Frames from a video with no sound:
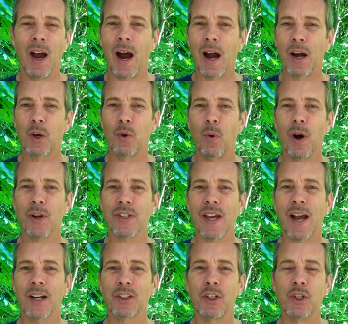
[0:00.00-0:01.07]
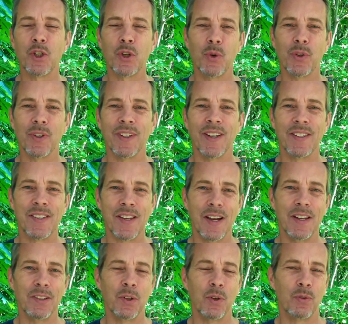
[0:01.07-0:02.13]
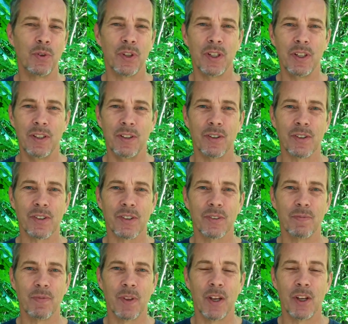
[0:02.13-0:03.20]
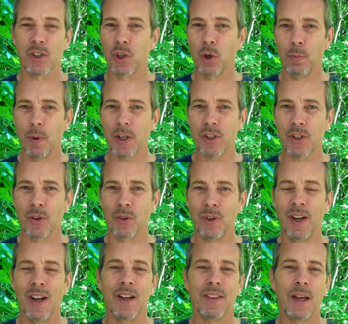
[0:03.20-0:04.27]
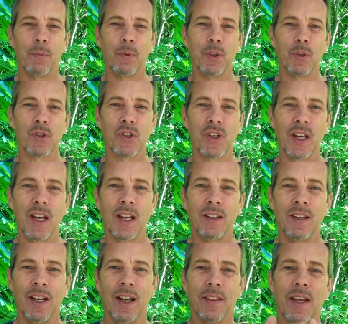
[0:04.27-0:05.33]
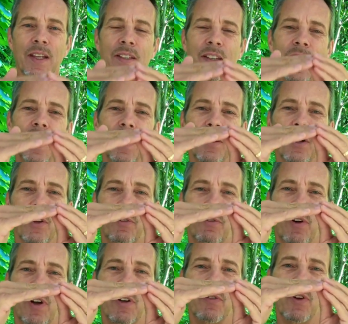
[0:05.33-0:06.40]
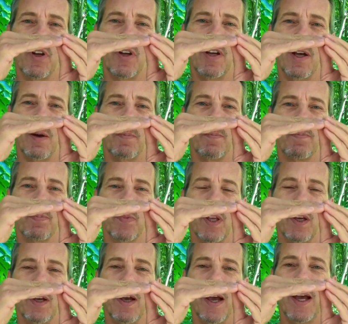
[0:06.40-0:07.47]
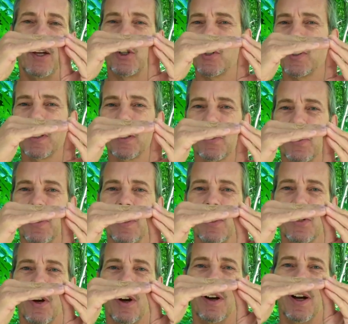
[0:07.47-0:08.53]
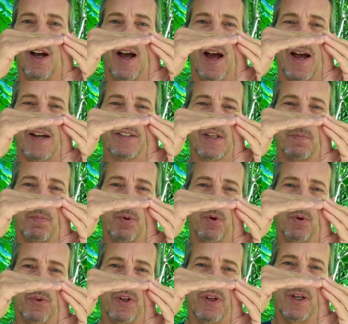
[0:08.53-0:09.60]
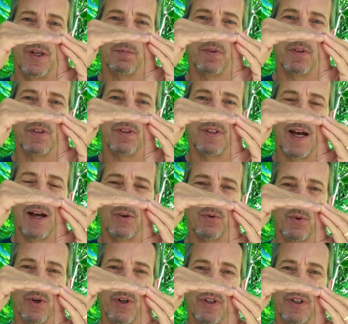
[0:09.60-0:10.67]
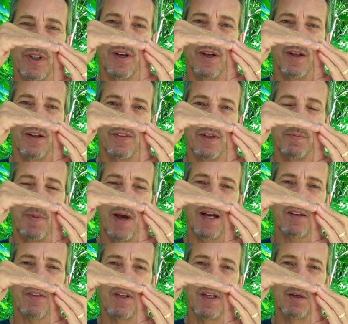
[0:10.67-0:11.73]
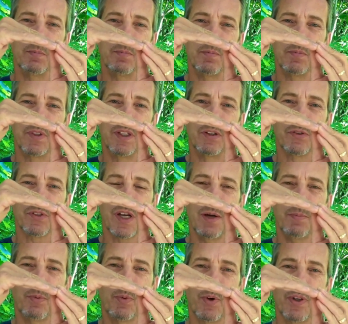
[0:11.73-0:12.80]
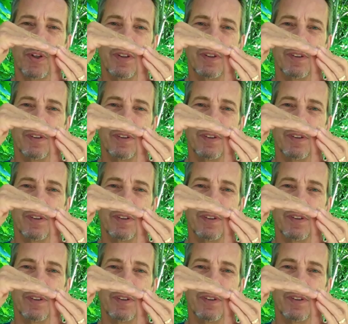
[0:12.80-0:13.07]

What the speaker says: our quads actually shorten and tighten over the years. So much so that when you stand, they tug on the front of your hip. And just like a seesaw, as they pull the hip downward, the back of the hip tilts upward,